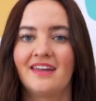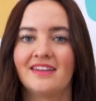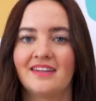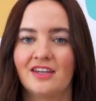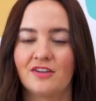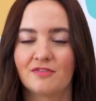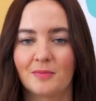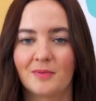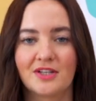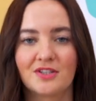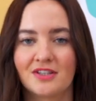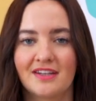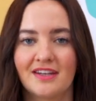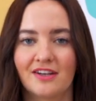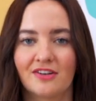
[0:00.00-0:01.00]
The
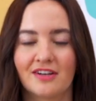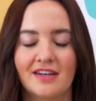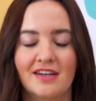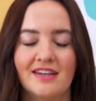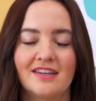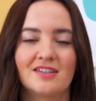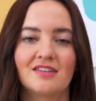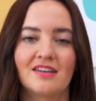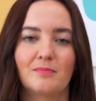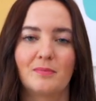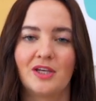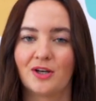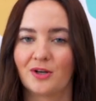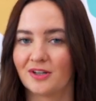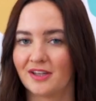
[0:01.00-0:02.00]
information herein is
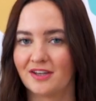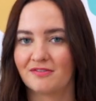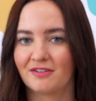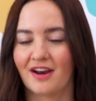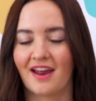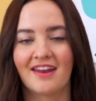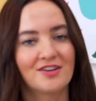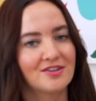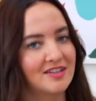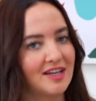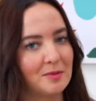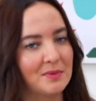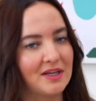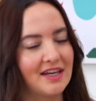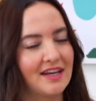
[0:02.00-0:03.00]
purely for
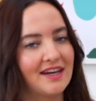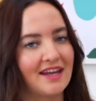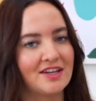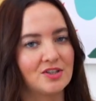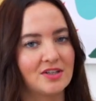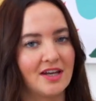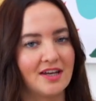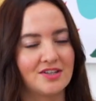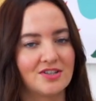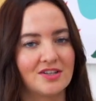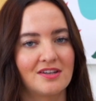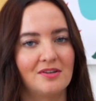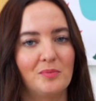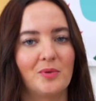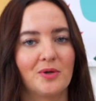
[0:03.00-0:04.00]
entertainment and
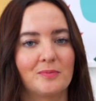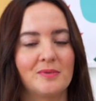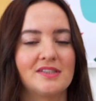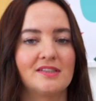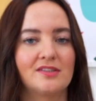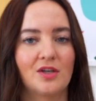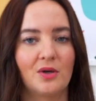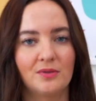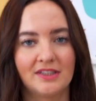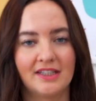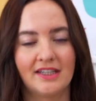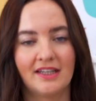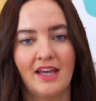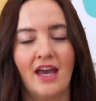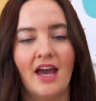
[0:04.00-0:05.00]
educational purposes
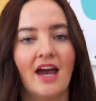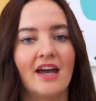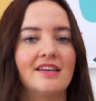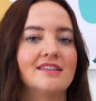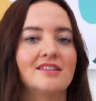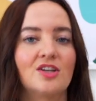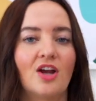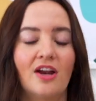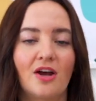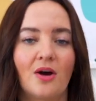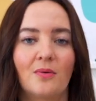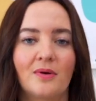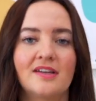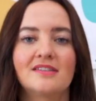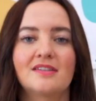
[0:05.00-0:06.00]
only and does not
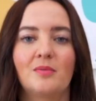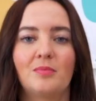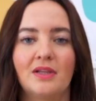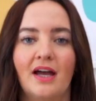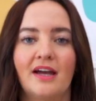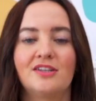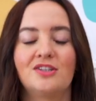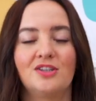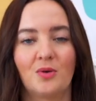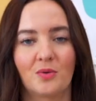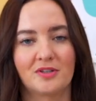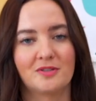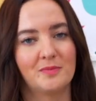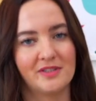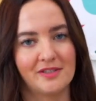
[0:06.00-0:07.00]
always apply to your
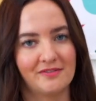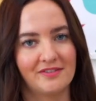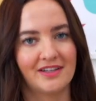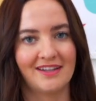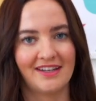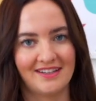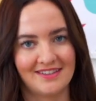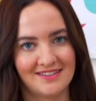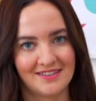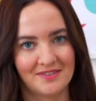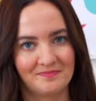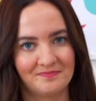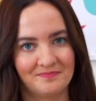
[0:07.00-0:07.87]
specific needs.